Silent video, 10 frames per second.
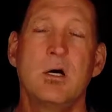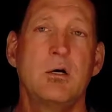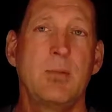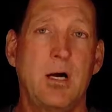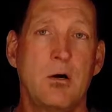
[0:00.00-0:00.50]

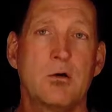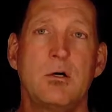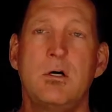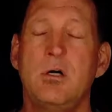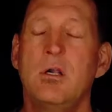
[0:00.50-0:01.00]

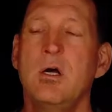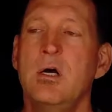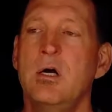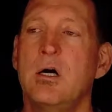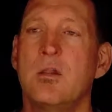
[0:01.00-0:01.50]
alcohol,
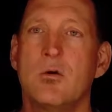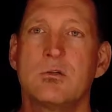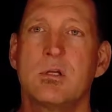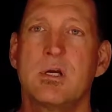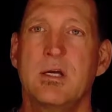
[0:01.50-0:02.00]
those
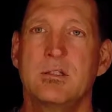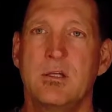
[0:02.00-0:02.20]
are the kinds